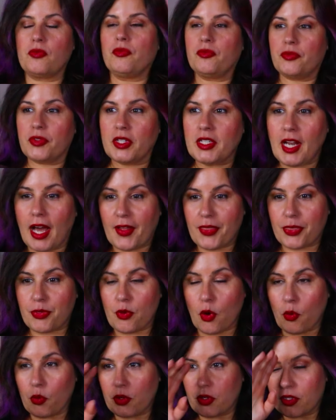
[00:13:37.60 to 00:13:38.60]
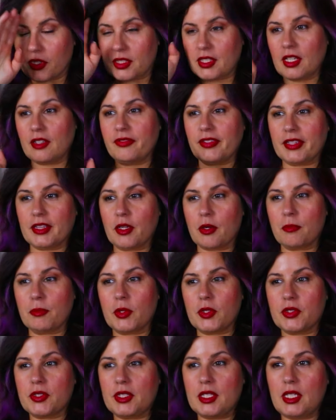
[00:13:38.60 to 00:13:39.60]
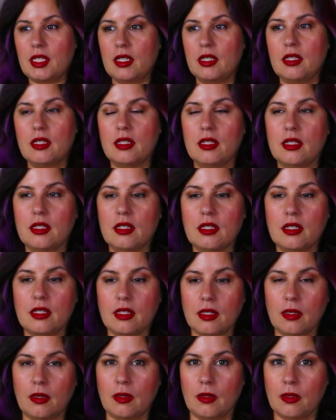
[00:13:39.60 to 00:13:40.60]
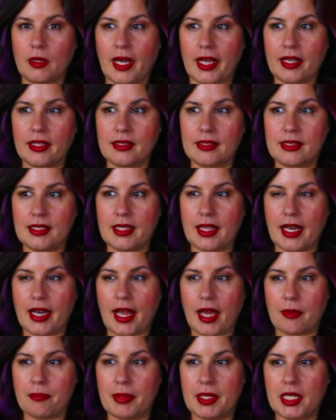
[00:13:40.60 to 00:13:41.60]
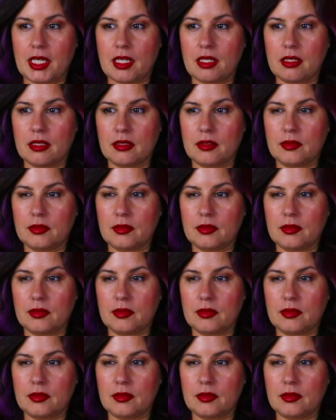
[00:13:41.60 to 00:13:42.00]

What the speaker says: for not throwing herself at their mercy? Oh, I could see that happening.